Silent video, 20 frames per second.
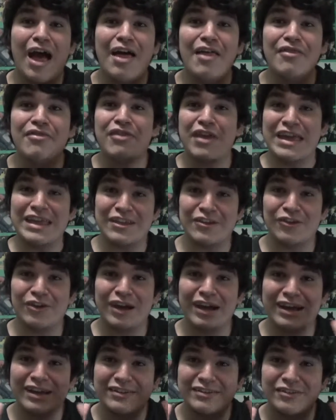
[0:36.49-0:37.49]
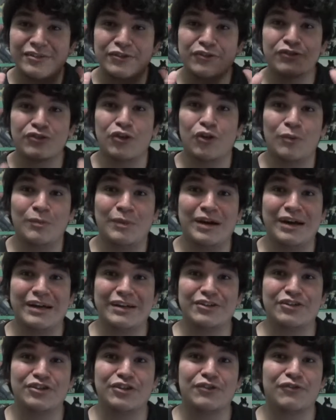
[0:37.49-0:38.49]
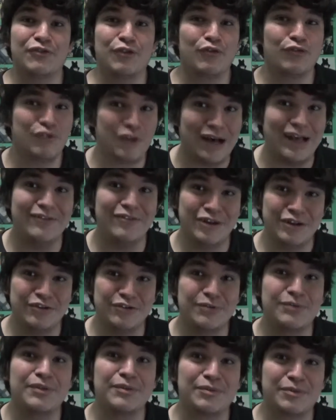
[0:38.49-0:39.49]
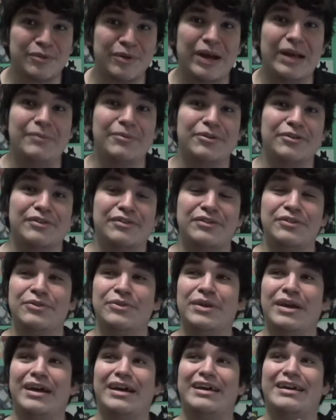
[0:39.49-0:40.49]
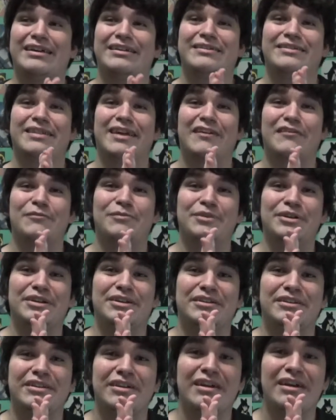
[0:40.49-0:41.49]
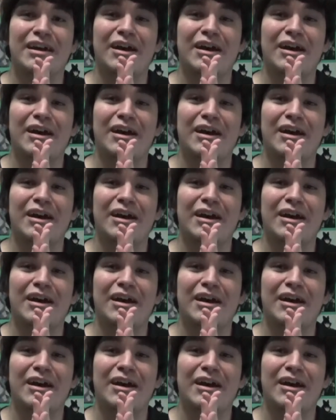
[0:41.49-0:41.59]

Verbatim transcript: thank you guys so much for 500 subscribers. You guys have been